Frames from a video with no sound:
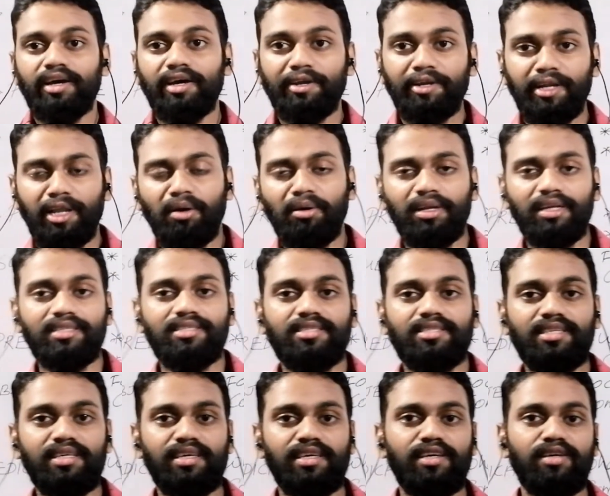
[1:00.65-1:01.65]
Now let's
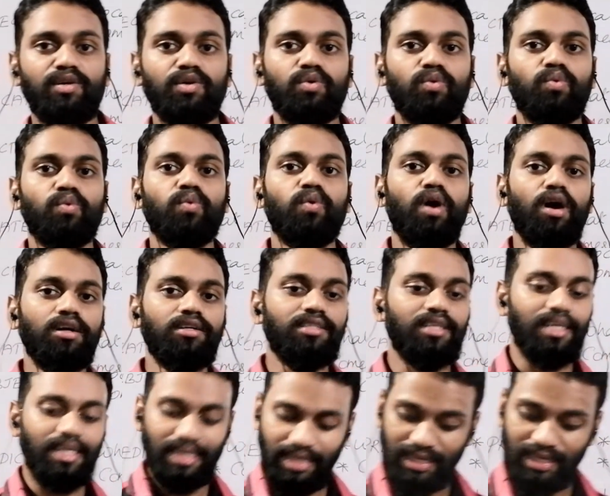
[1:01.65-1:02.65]
see what
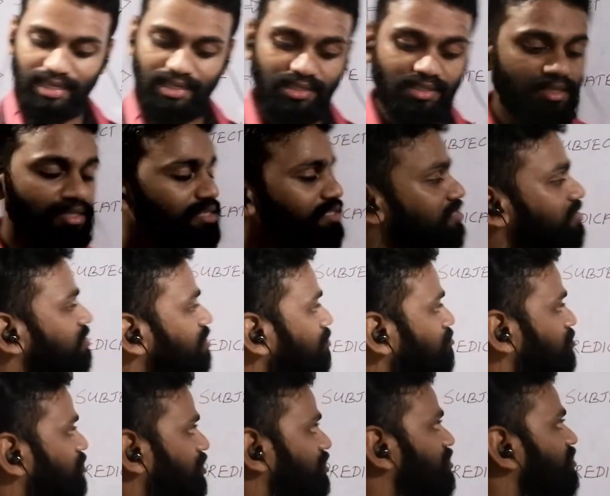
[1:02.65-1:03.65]
is
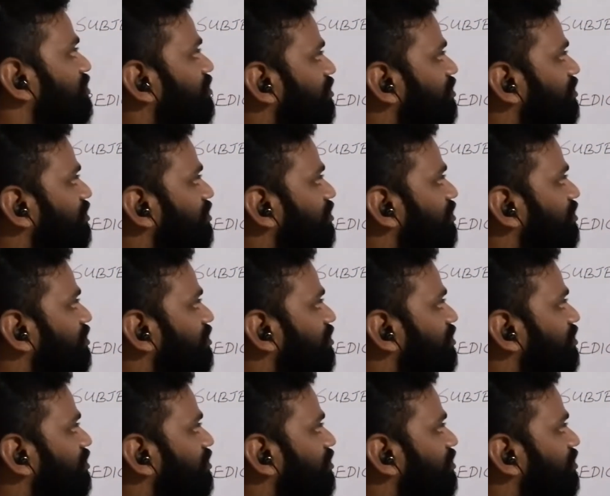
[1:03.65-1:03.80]
subject.